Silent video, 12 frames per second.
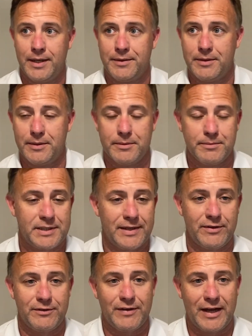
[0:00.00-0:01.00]
the
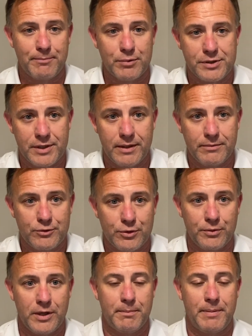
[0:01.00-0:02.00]
75%
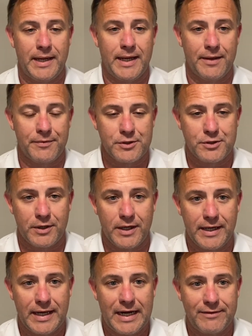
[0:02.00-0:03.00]
true net payout that you're
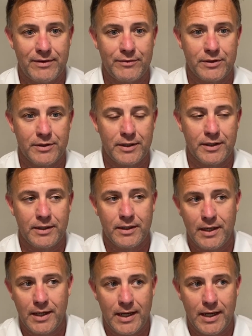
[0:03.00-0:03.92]
getting out of everything,